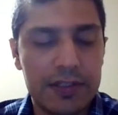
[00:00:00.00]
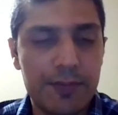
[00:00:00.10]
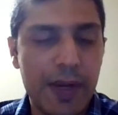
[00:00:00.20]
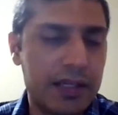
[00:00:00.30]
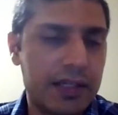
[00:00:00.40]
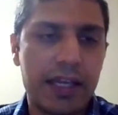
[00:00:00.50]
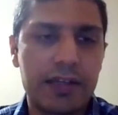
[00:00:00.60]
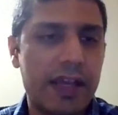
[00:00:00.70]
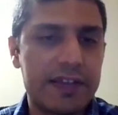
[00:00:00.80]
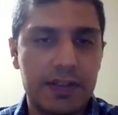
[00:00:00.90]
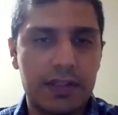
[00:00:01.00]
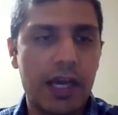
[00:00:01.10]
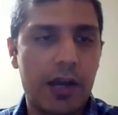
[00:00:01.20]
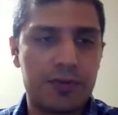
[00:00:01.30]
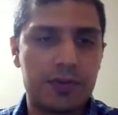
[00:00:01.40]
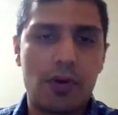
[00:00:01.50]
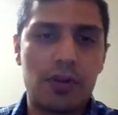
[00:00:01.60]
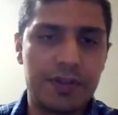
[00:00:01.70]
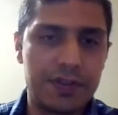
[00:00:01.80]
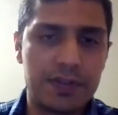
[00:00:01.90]
spending like less than
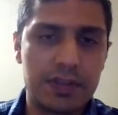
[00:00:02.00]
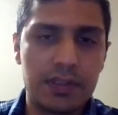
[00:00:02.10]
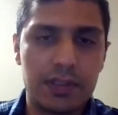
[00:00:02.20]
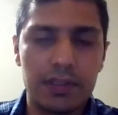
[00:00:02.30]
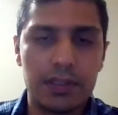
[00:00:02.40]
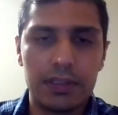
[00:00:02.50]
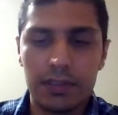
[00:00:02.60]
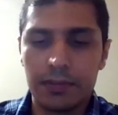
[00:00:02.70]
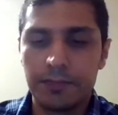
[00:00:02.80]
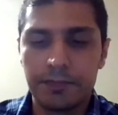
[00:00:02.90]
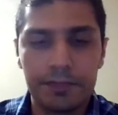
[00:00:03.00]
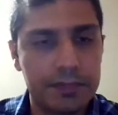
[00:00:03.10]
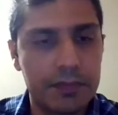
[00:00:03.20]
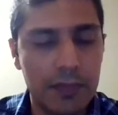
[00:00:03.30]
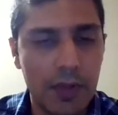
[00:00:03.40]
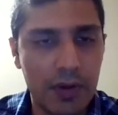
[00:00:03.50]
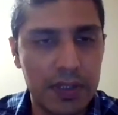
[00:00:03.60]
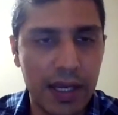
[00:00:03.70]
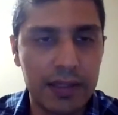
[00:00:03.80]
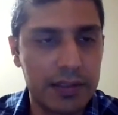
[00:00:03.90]
$1,000
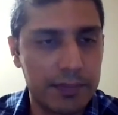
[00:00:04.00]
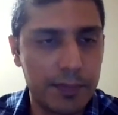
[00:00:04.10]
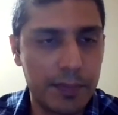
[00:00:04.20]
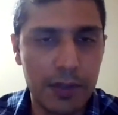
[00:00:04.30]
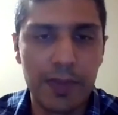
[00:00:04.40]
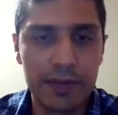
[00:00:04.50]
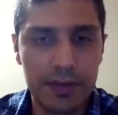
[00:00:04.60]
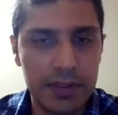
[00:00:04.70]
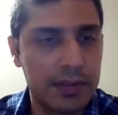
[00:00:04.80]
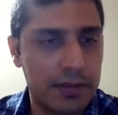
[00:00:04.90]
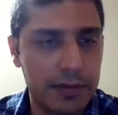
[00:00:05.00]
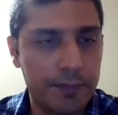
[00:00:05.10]
on that per month.